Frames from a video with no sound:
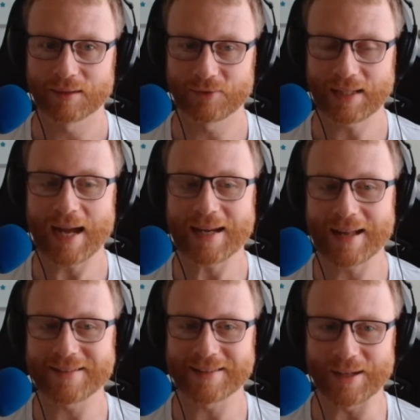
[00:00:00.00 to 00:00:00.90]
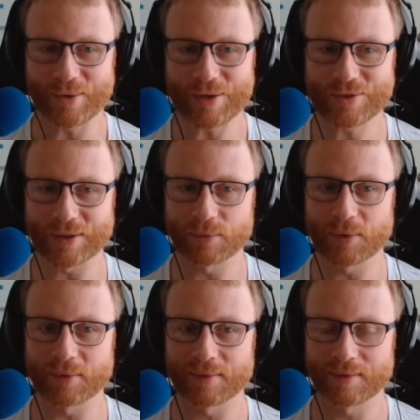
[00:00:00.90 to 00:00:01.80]
If you can't answer that question,
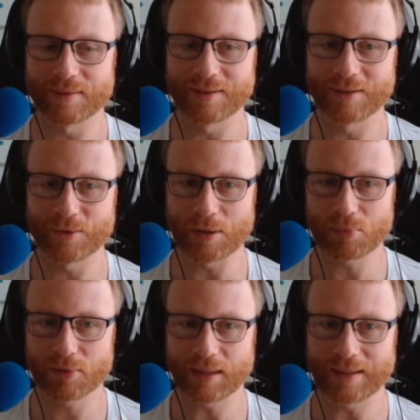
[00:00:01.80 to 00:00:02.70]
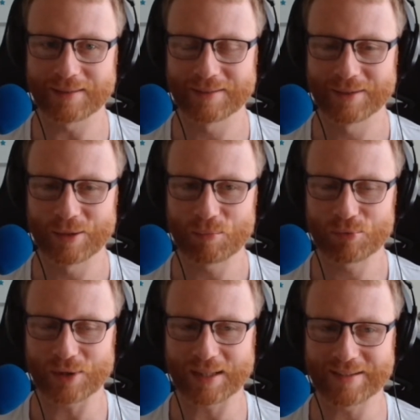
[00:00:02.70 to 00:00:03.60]
well, you're in a pretty
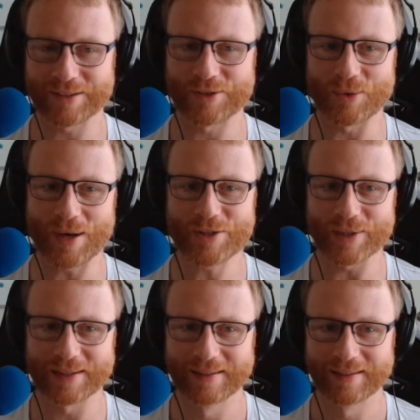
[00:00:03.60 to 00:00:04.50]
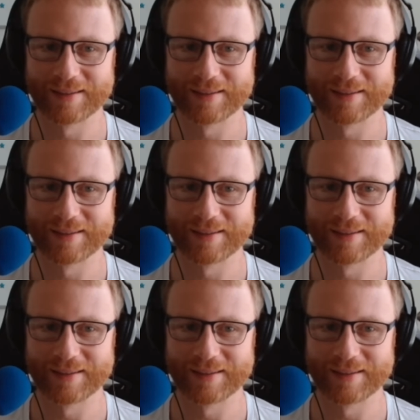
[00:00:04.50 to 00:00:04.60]
prickly situation.